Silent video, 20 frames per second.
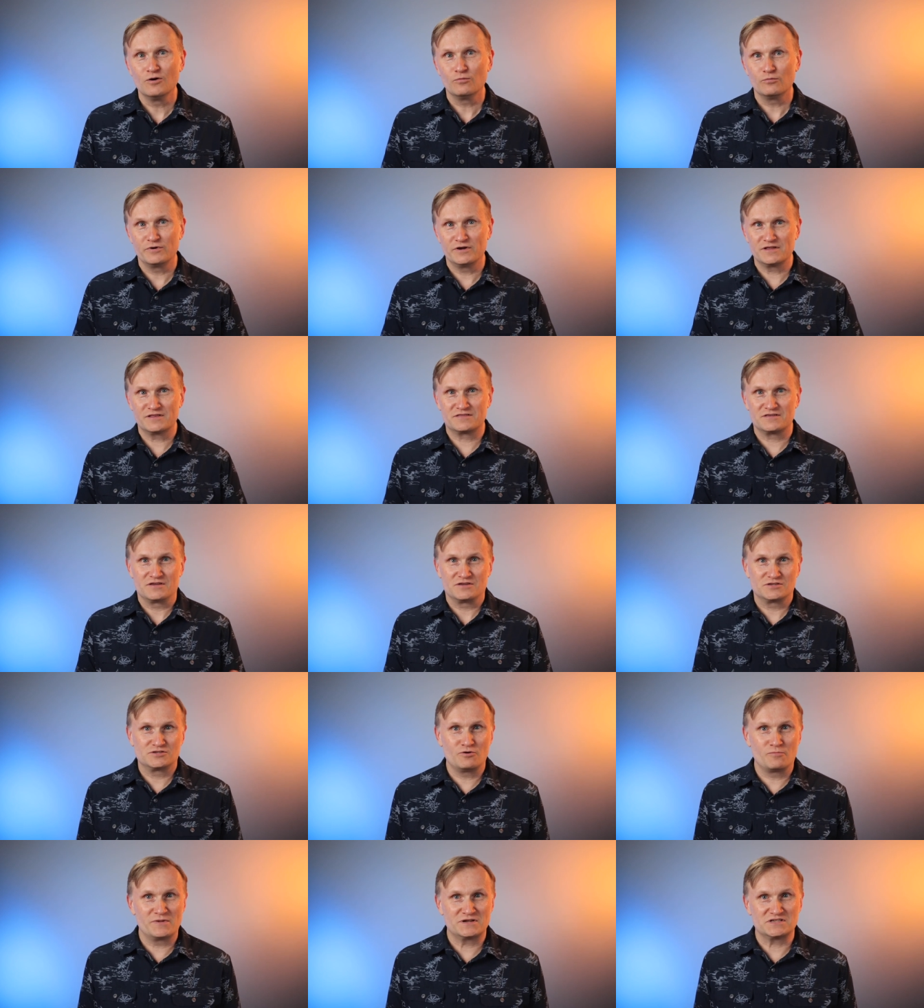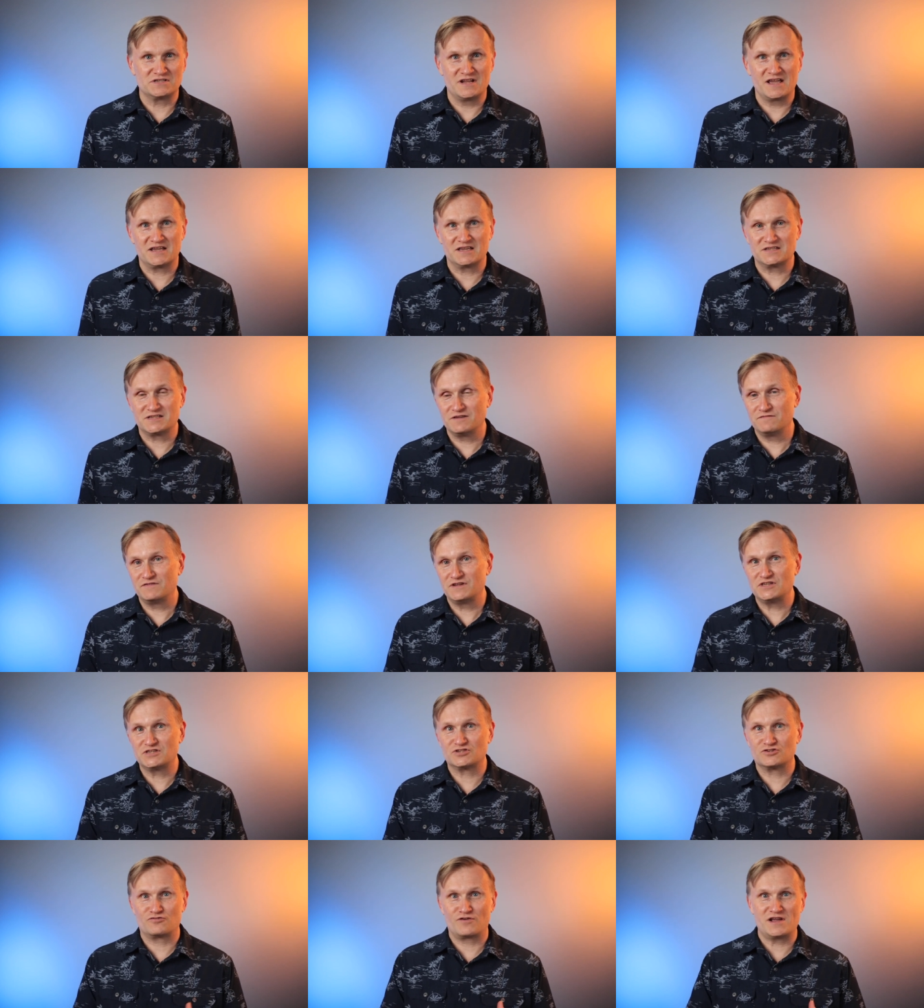With so much
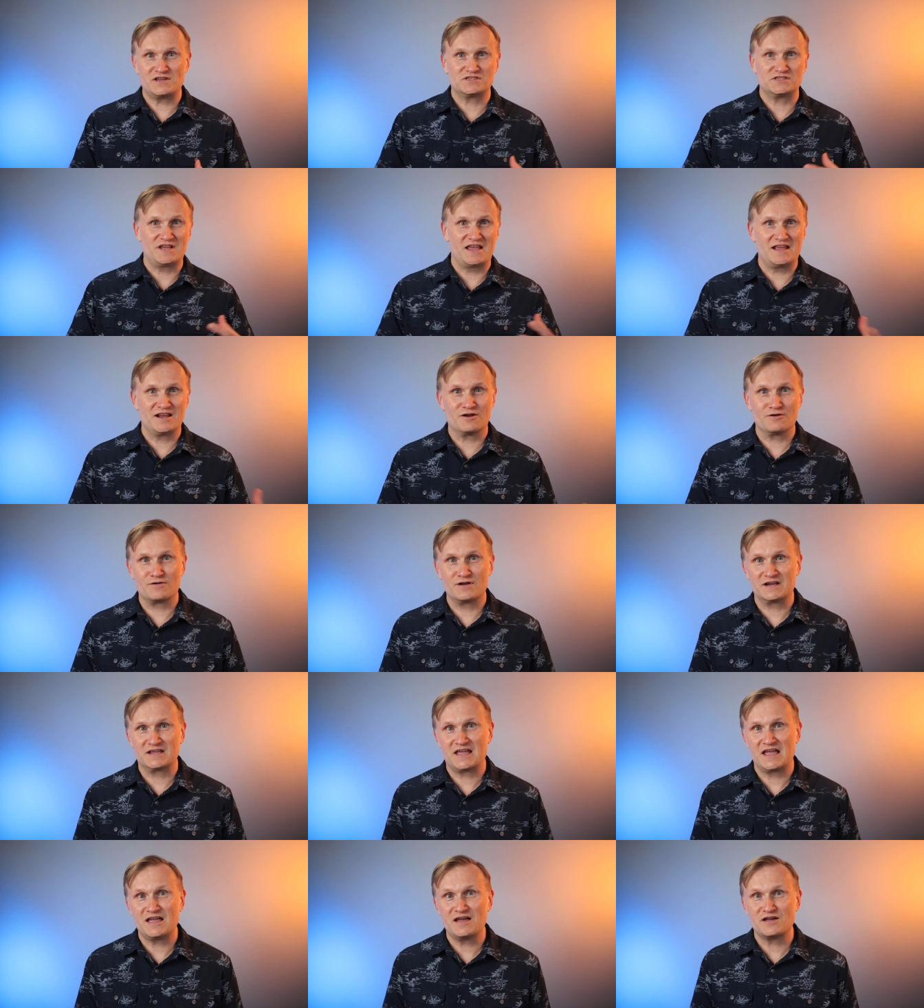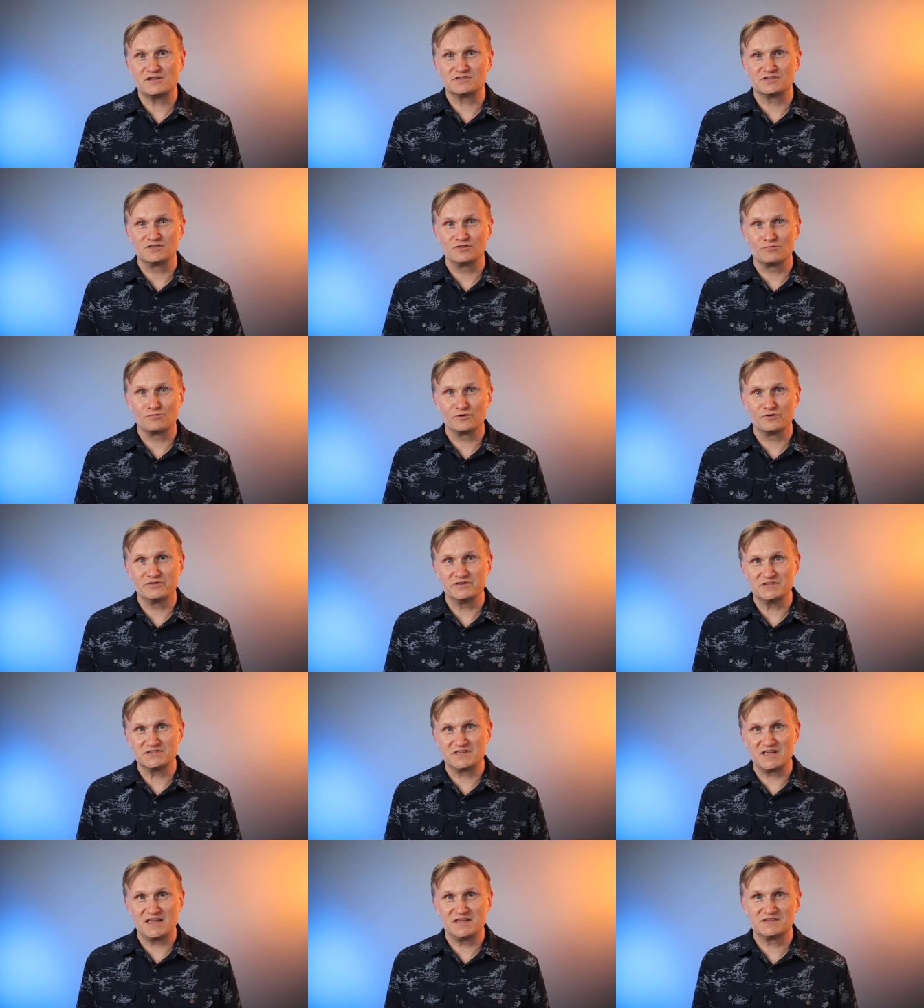negativity, stress, anger, and chaos in the world
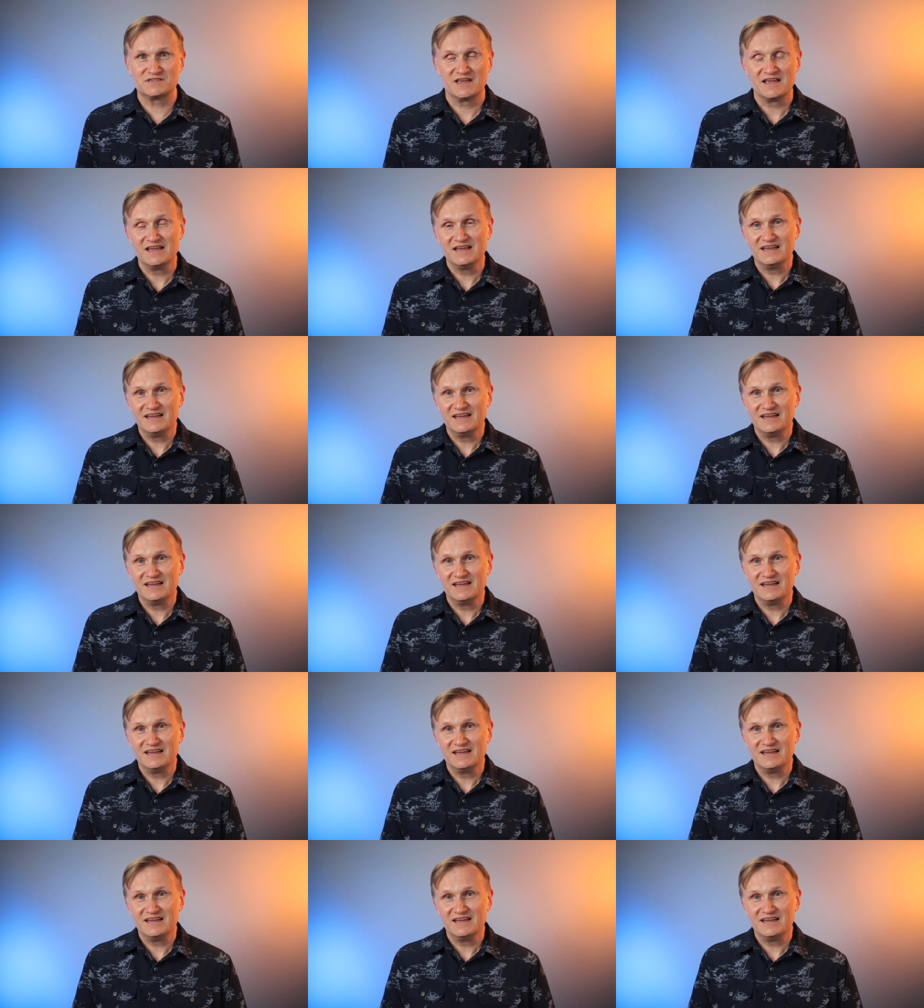these days,